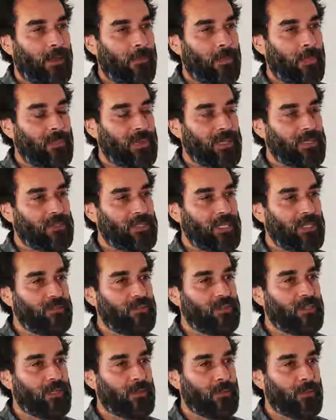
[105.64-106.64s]
Um, but
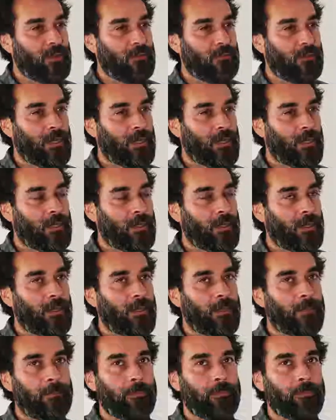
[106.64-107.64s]
essentially, we're
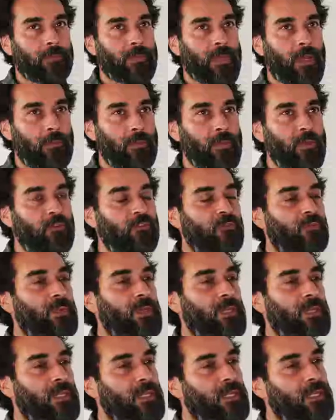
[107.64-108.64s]
a, um, a
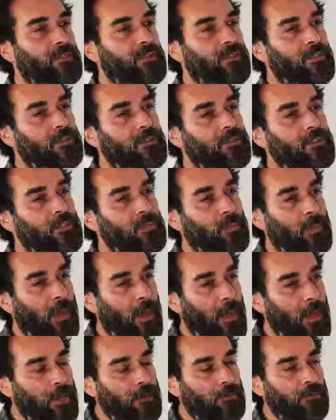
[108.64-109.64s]
movement that is
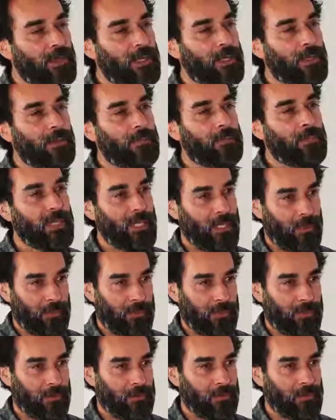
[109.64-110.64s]
inspiring
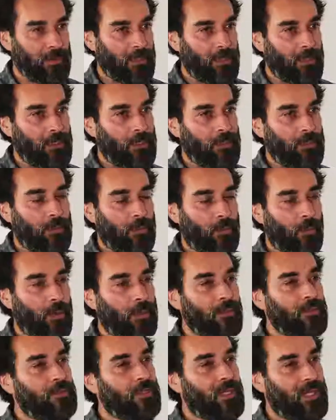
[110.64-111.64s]
people that
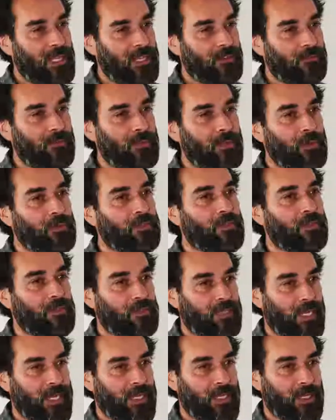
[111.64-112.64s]
want to live more
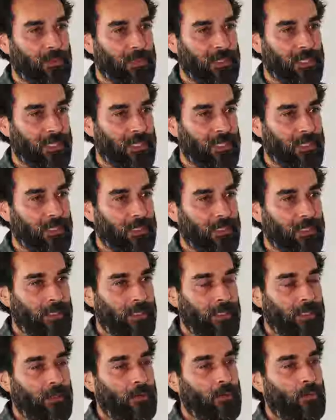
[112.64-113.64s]
sustainably
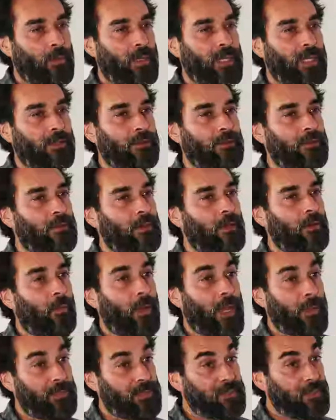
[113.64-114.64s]
with a
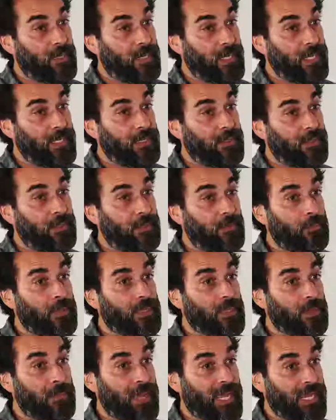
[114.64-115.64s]
website and
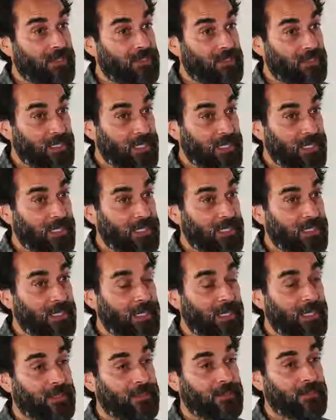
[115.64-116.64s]
with a magazine
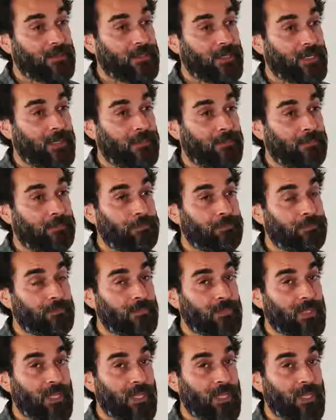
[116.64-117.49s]
and um,